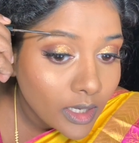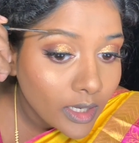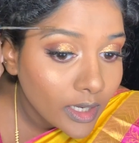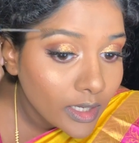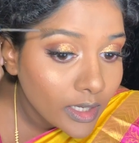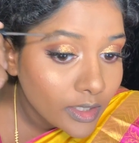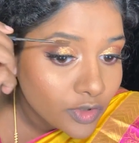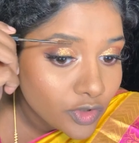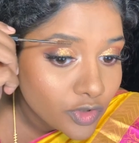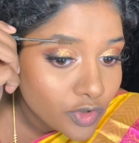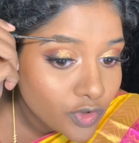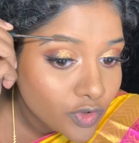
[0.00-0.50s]

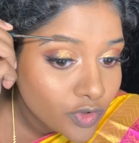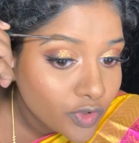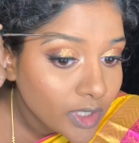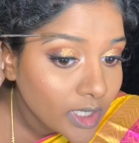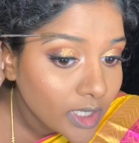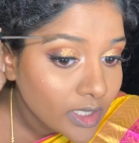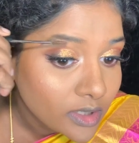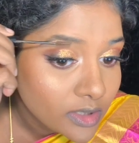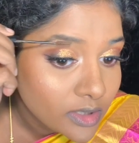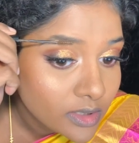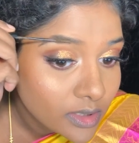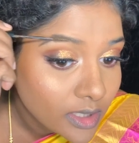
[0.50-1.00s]
and
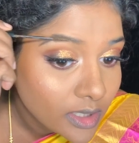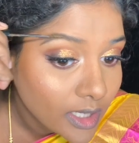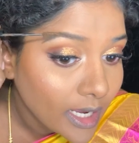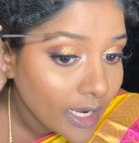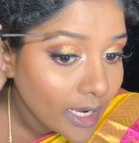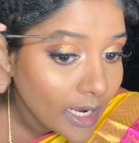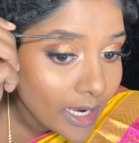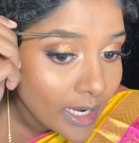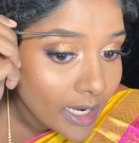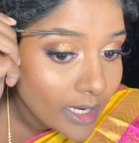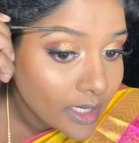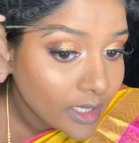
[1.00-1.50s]
just
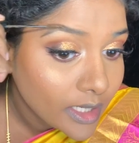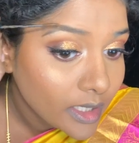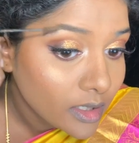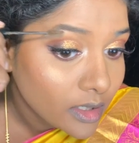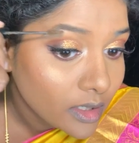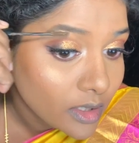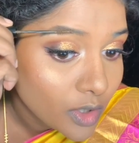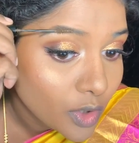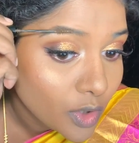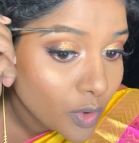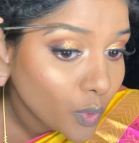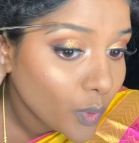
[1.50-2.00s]
adding
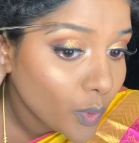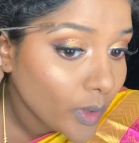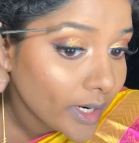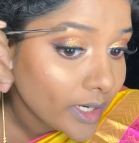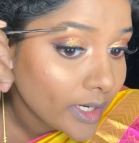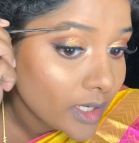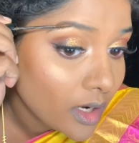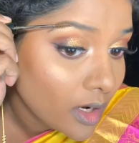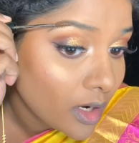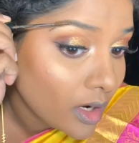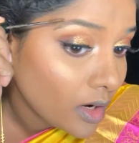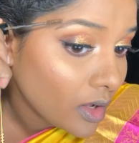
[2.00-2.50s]
quite
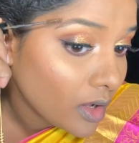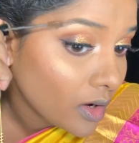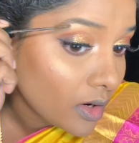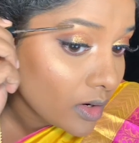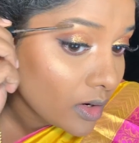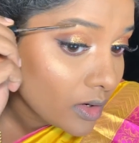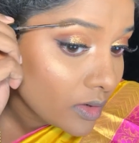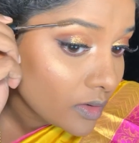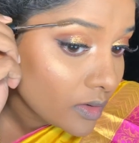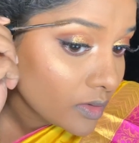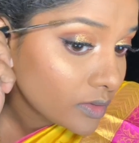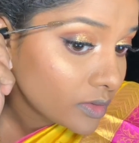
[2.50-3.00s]
a
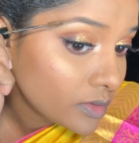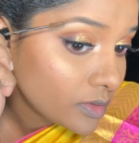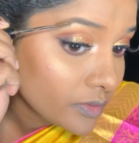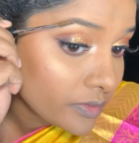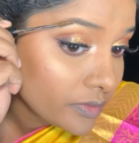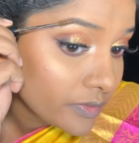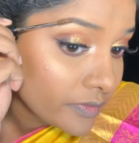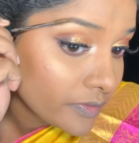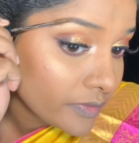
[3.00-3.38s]
lot of